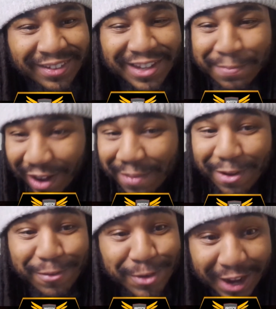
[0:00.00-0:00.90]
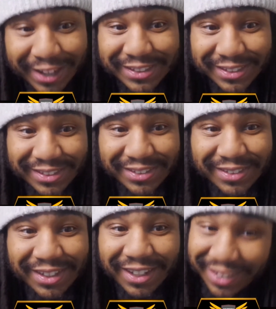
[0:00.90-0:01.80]
He about to be a free agent.
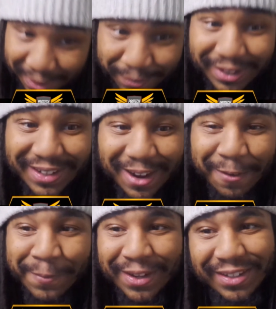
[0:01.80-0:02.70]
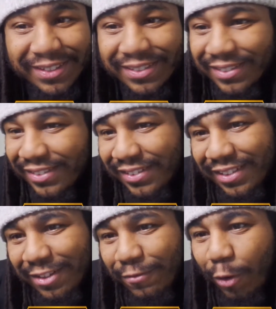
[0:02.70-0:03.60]
Kick that money out, man.
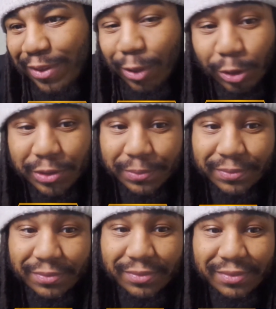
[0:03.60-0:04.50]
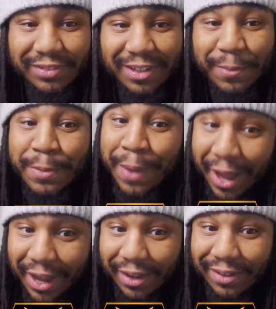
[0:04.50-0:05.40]
Before we lose him. I'm going to be
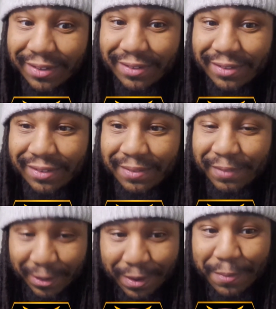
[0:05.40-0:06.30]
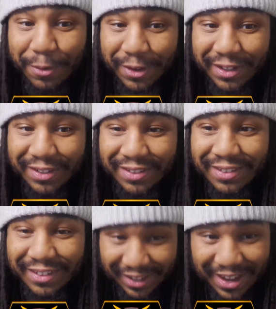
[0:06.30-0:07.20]
mad. Pay my boy.
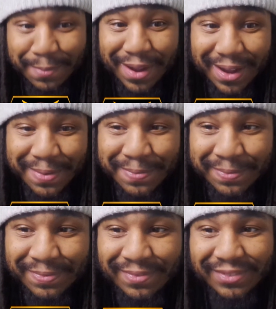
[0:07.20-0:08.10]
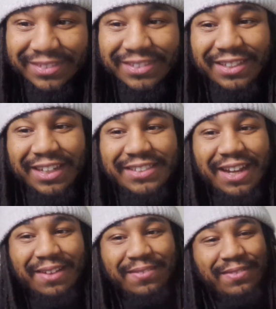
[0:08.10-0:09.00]
Cam down. Till next
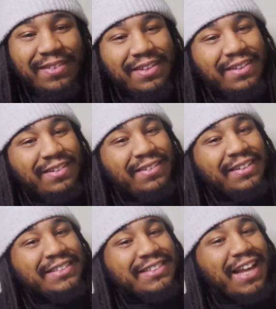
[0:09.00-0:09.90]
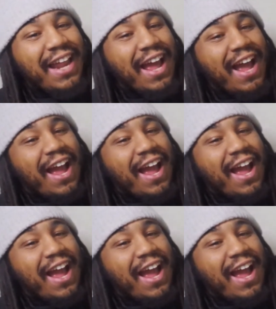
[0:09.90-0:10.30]
time. Scatter!